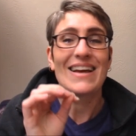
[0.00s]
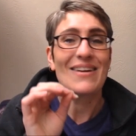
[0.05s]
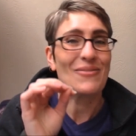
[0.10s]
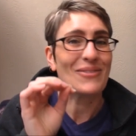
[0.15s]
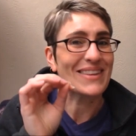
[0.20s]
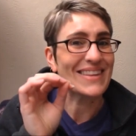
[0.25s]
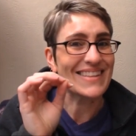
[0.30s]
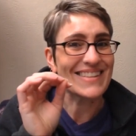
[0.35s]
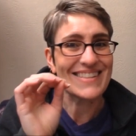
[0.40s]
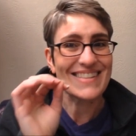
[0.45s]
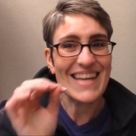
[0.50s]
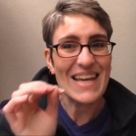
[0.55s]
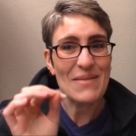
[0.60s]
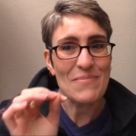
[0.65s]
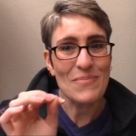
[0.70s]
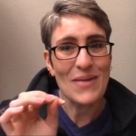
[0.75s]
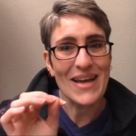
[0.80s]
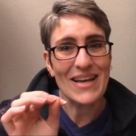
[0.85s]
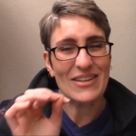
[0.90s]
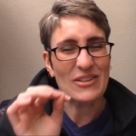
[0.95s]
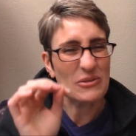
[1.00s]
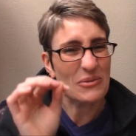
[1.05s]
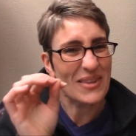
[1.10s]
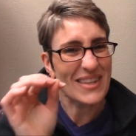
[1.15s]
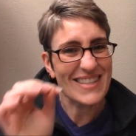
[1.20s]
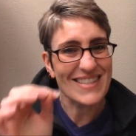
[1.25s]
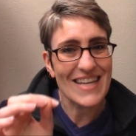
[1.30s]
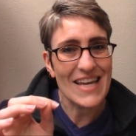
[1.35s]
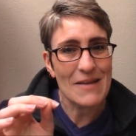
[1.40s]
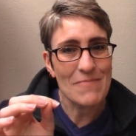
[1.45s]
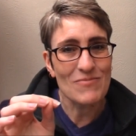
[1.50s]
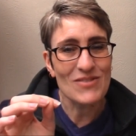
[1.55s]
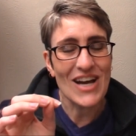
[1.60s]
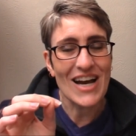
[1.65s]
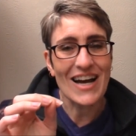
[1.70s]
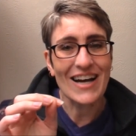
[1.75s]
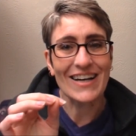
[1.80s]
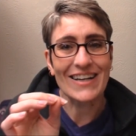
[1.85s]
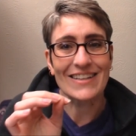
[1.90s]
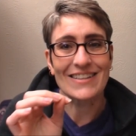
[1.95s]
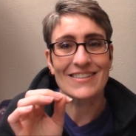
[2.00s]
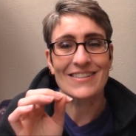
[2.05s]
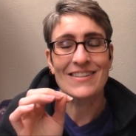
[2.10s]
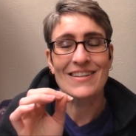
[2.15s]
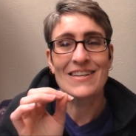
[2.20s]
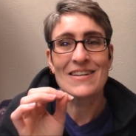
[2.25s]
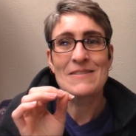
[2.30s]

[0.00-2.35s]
with the same base, with the same dyes,